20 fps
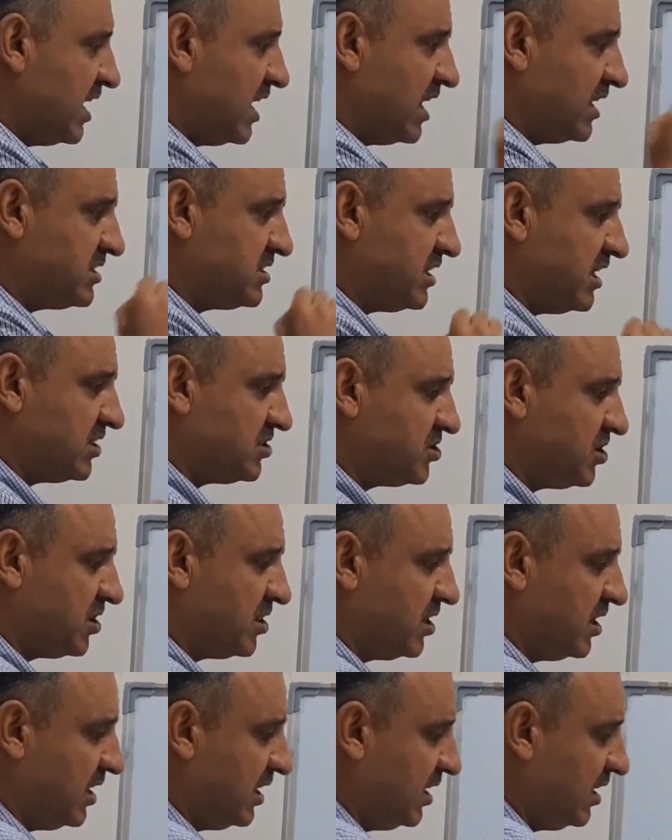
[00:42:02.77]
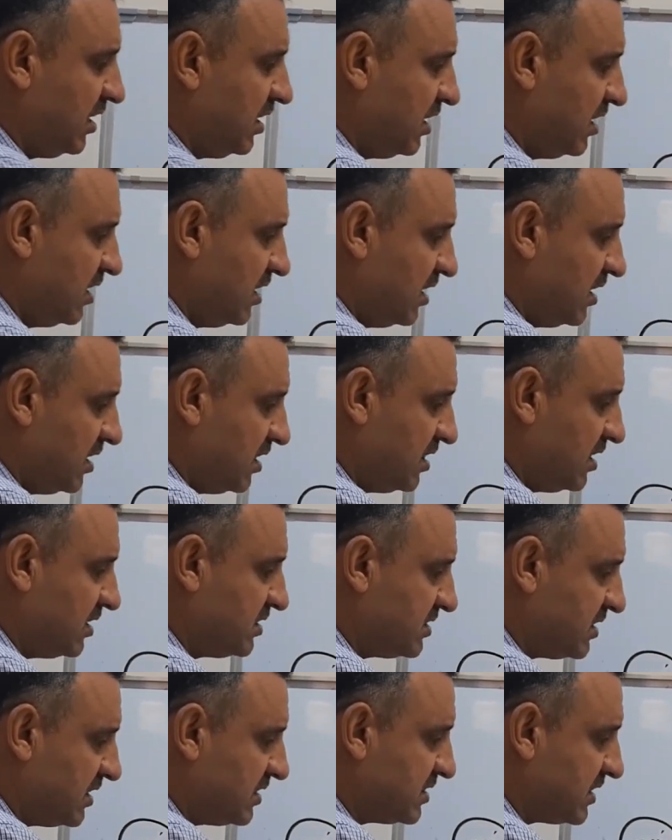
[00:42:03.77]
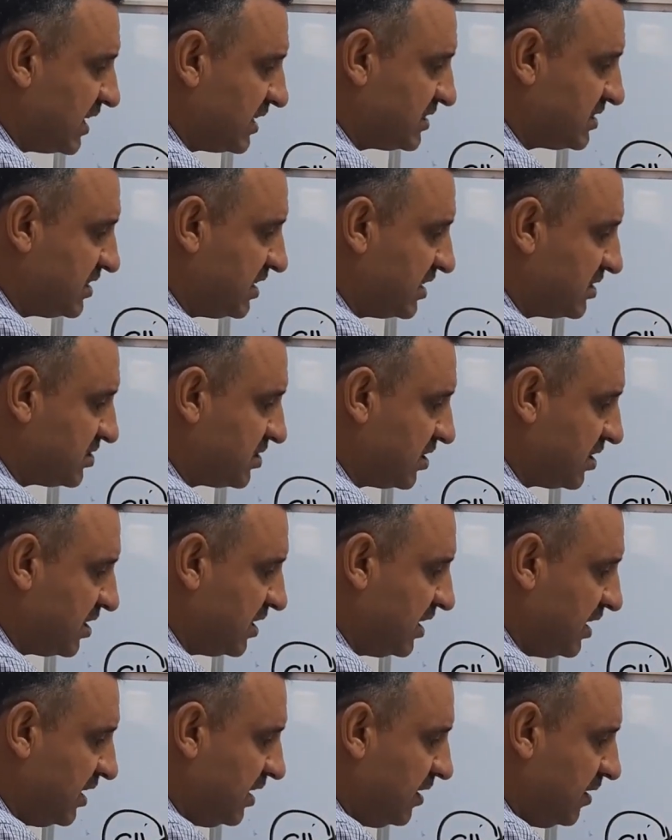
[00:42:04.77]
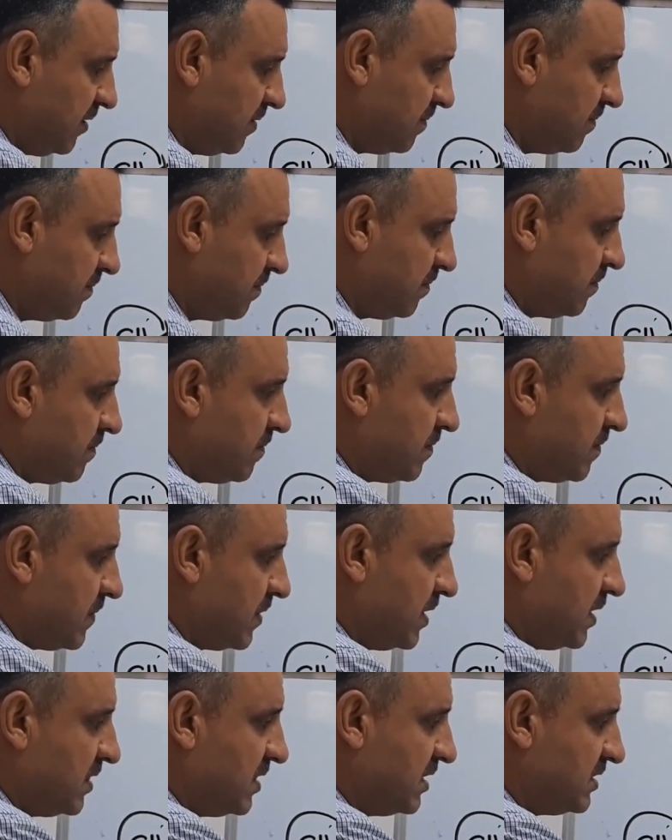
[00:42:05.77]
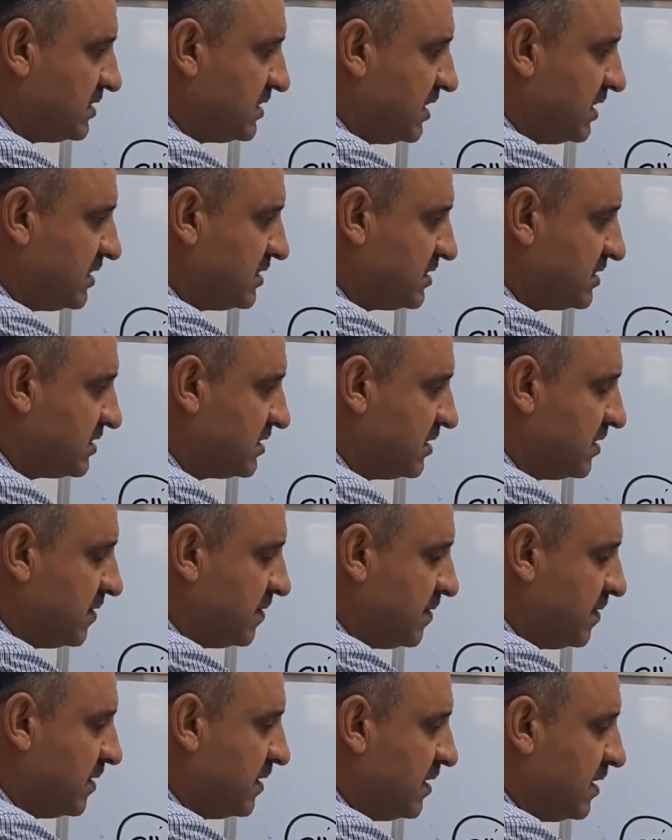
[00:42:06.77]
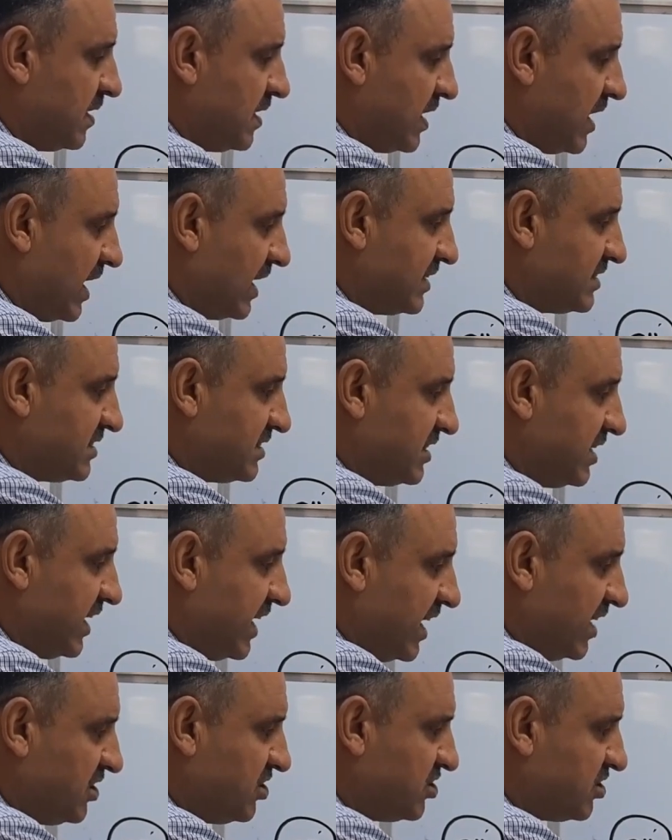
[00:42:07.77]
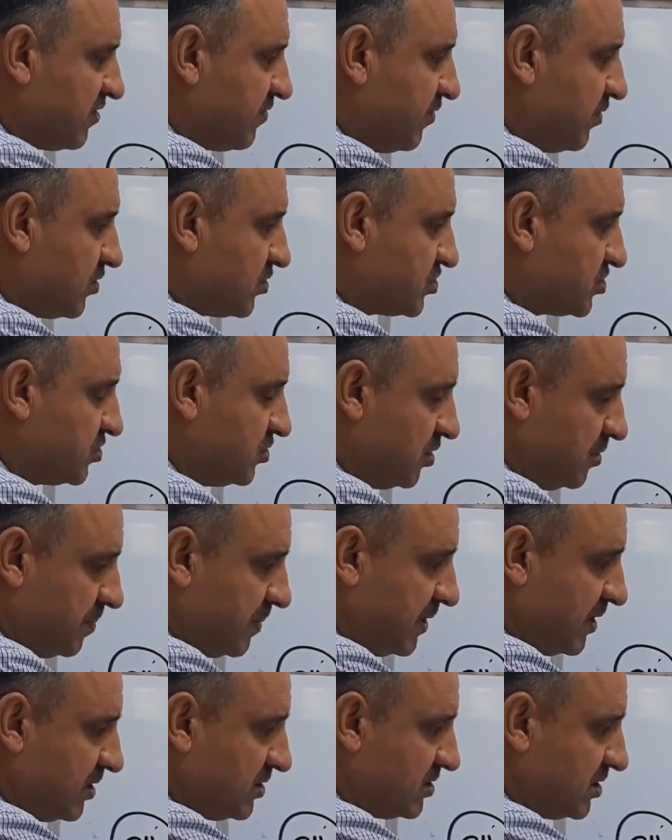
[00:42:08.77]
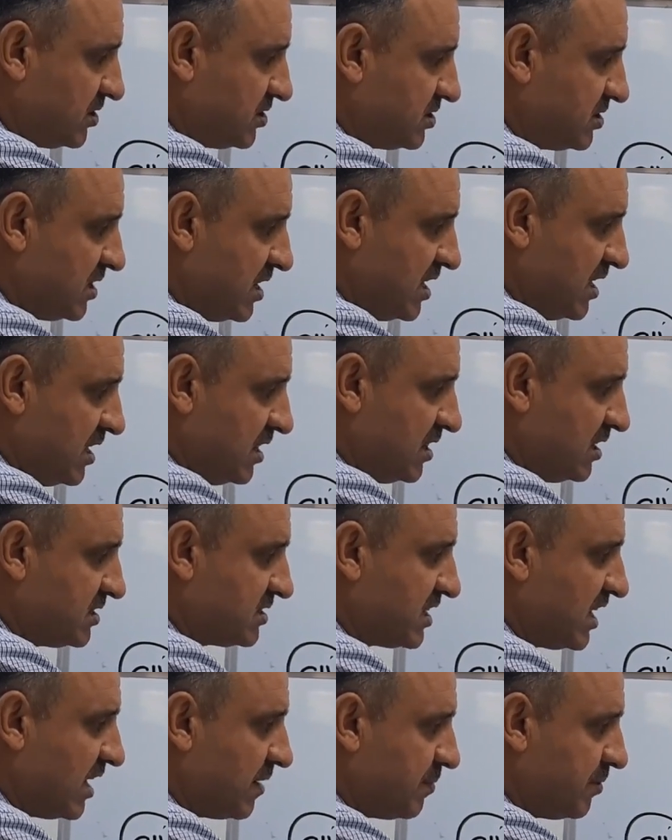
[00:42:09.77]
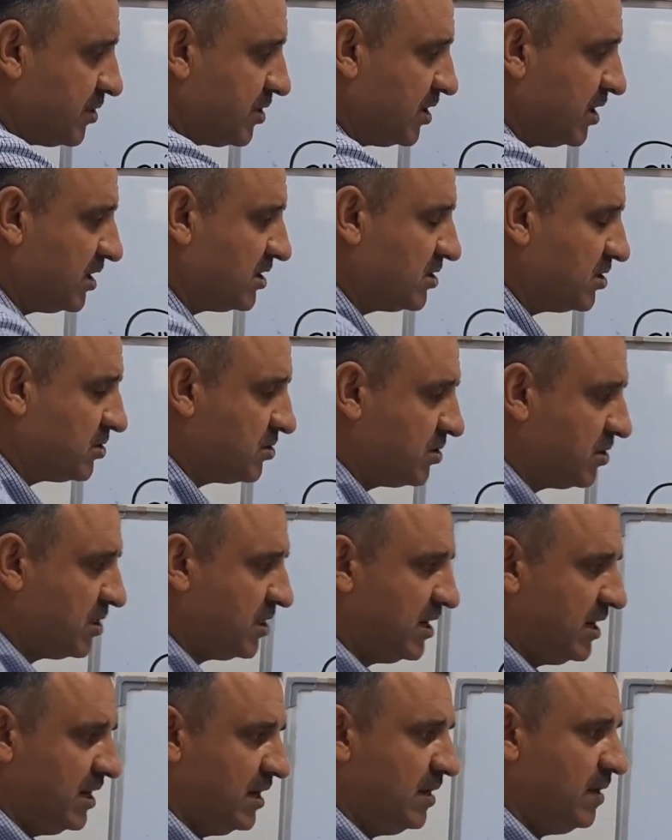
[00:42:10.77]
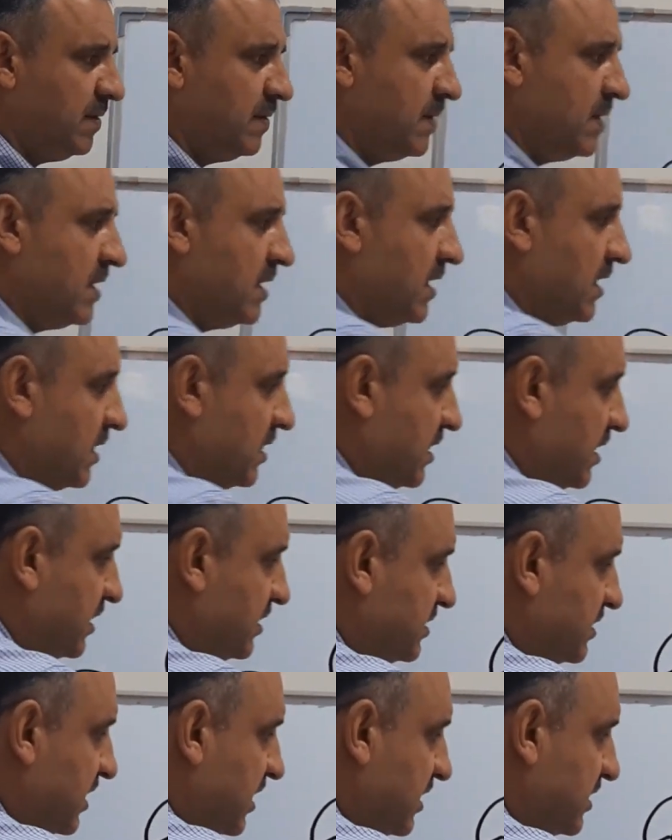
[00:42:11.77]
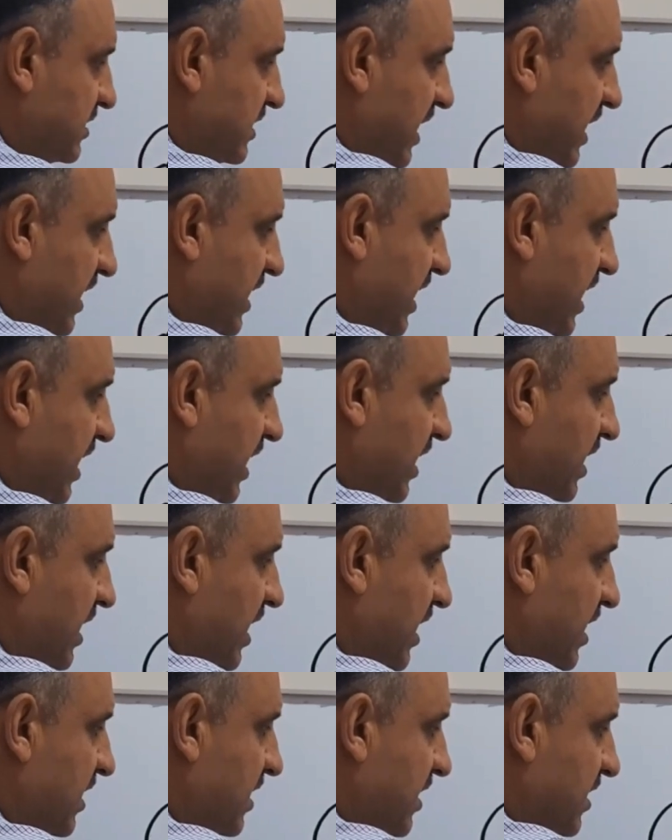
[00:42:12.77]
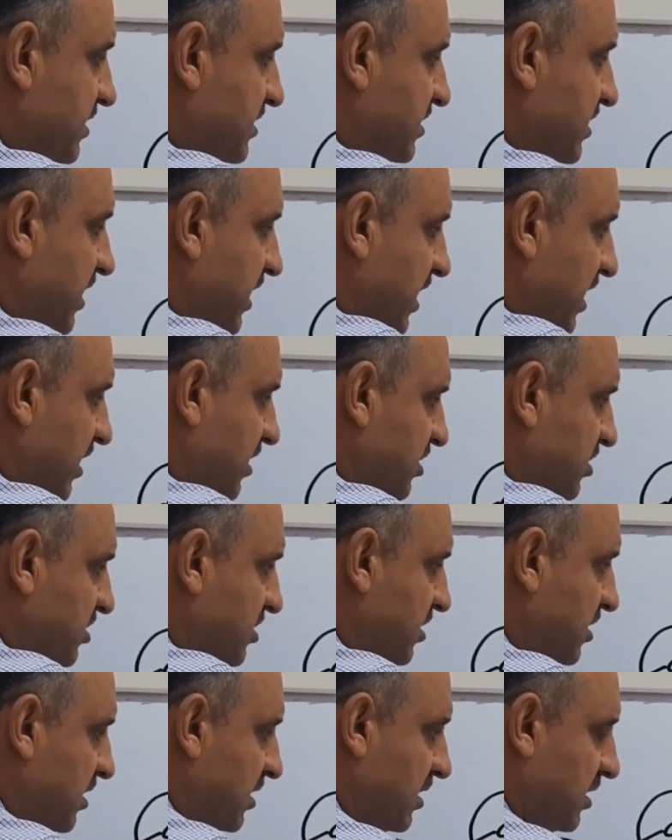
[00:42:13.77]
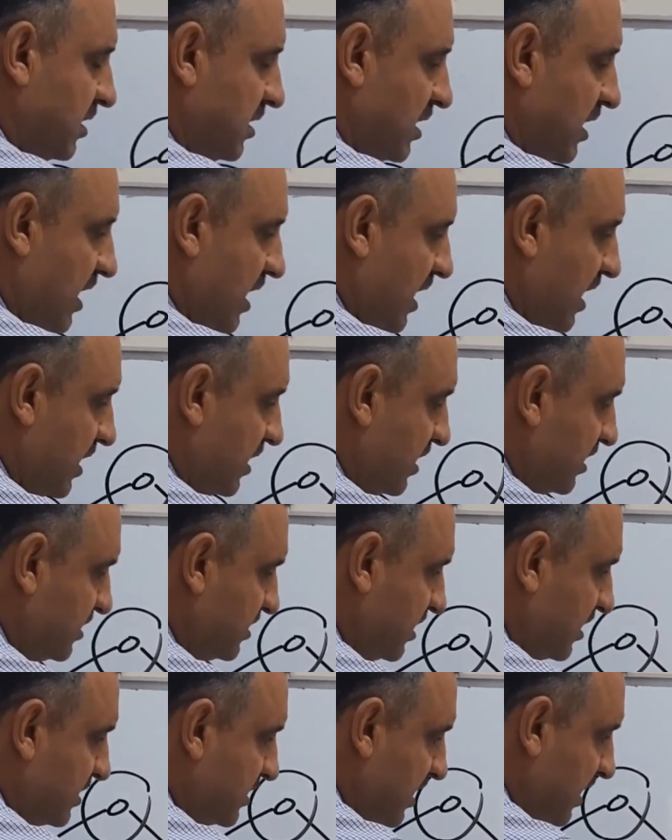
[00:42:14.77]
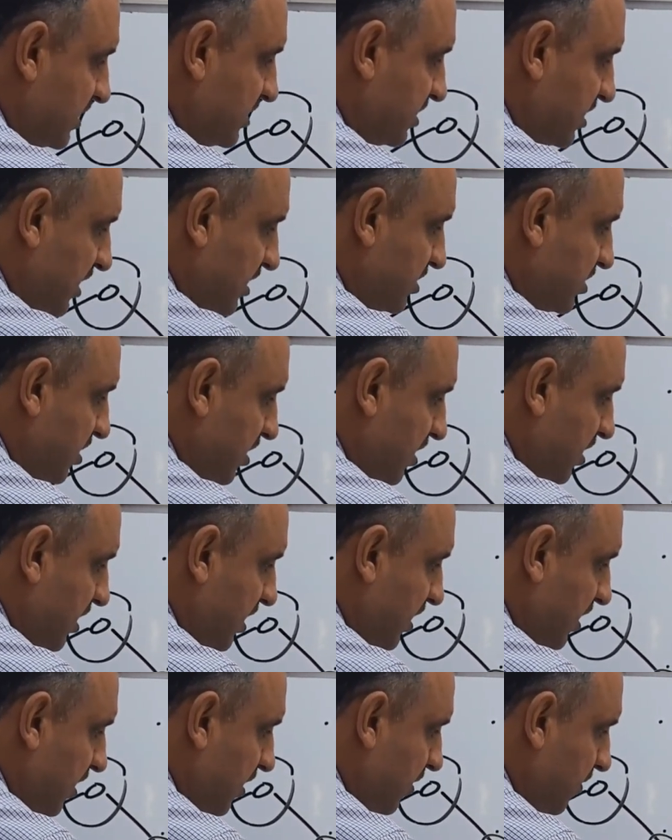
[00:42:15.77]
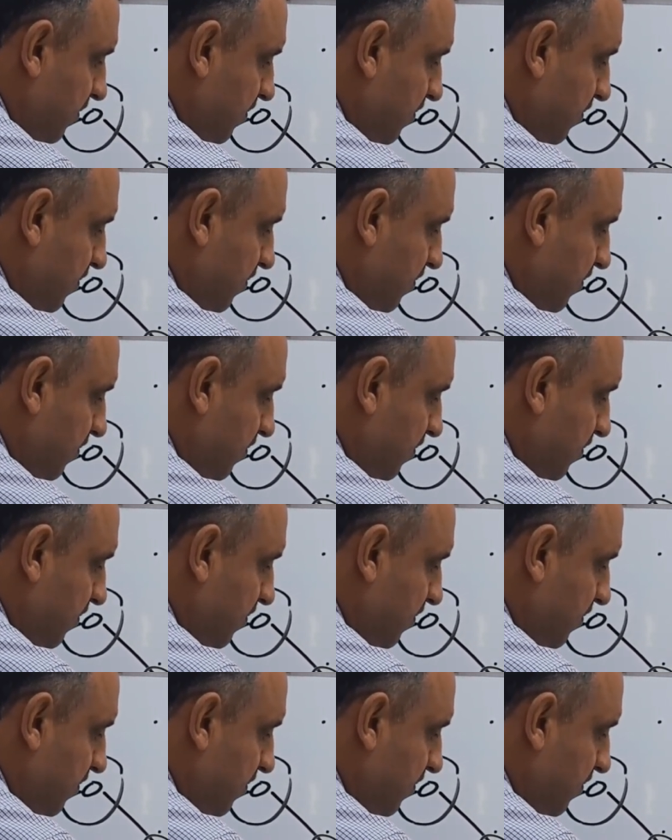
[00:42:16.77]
a CH3, this is a CH3, this is a CH for sure because it's this carbon connected to 3. This is again another CH, and this is a CH3.